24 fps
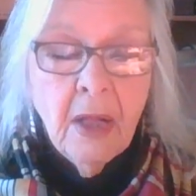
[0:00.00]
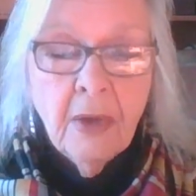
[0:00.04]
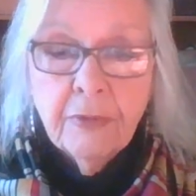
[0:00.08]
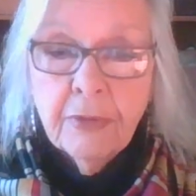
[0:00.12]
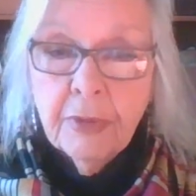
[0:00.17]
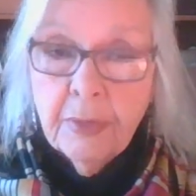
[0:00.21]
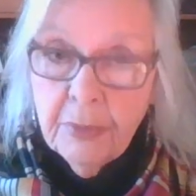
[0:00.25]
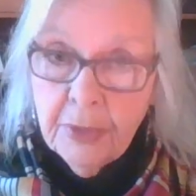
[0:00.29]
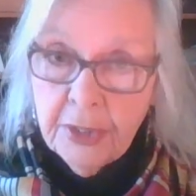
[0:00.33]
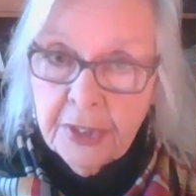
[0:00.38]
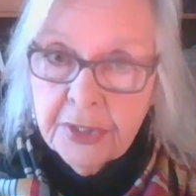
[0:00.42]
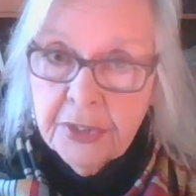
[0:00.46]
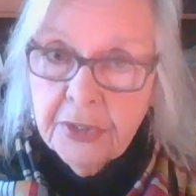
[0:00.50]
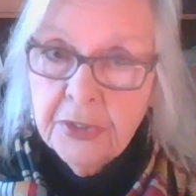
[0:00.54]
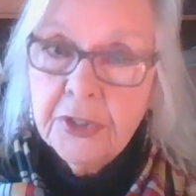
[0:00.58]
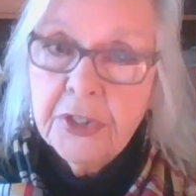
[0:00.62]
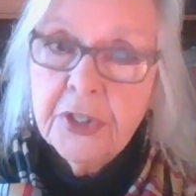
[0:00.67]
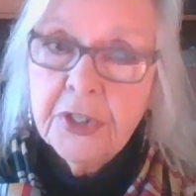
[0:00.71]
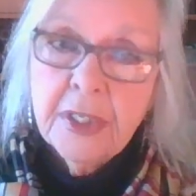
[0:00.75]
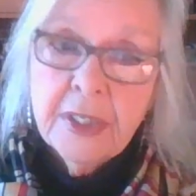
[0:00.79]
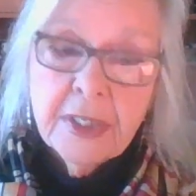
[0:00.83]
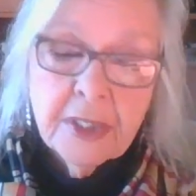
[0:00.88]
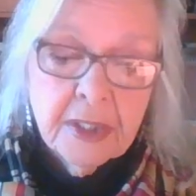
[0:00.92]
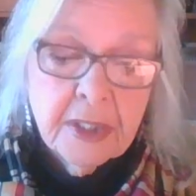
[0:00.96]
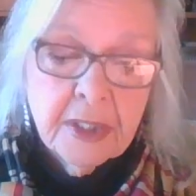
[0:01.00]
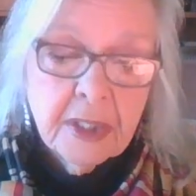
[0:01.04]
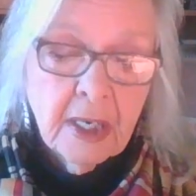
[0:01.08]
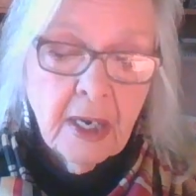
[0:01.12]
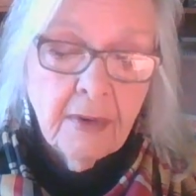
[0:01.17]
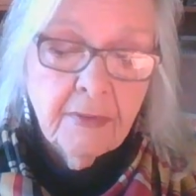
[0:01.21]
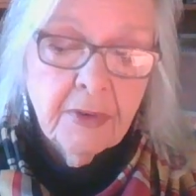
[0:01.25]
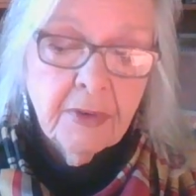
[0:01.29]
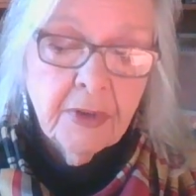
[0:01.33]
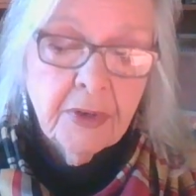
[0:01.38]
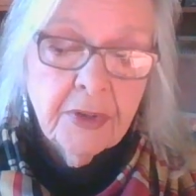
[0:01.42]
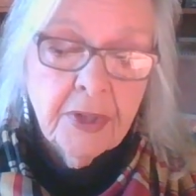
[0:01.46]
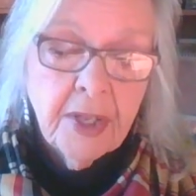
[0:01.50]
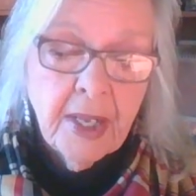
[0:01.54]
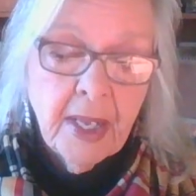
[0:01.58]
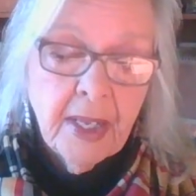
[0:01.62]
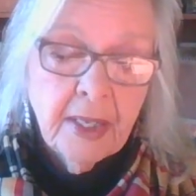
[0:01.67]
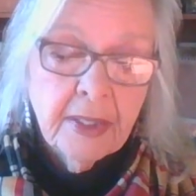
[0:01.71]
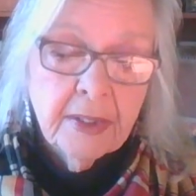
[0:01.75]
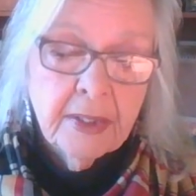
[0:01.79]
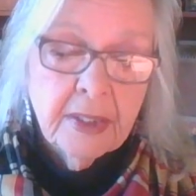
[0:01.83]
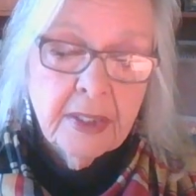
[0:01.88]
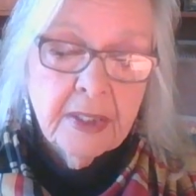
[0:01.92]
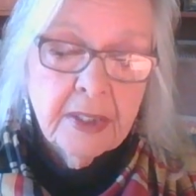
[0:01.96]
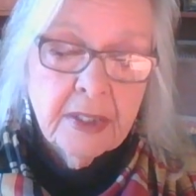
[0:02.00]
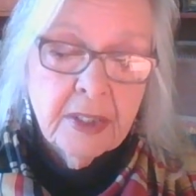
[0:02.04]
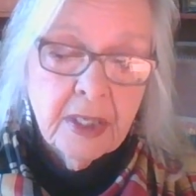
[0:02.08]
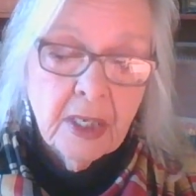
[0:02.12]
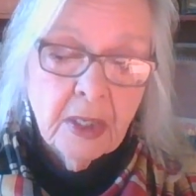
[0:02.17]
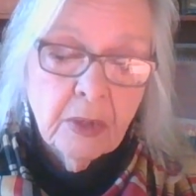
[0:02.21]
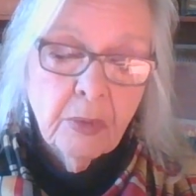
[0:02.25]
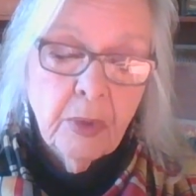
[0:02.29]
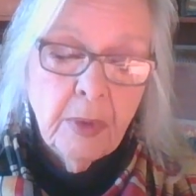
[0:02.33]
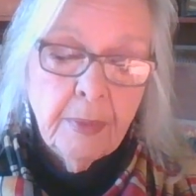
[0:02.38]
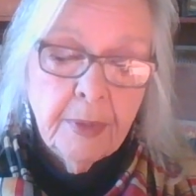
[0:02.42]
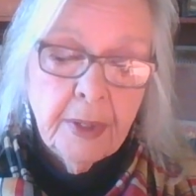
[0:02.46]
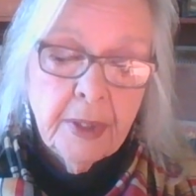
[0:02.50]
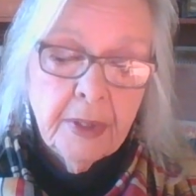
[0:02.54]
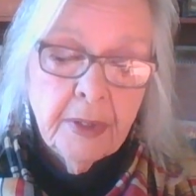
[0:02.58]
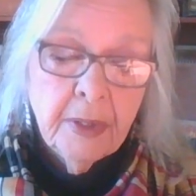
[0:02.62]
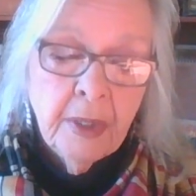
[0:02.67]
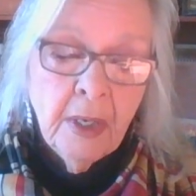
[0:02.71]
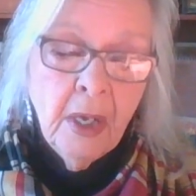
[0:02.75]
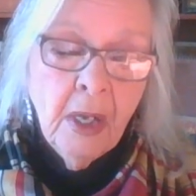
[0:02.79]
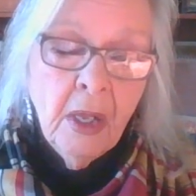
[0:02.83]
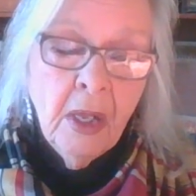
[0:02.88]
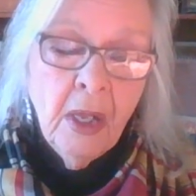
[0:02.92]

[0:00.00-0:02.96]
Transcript: from research, they discovered that these young women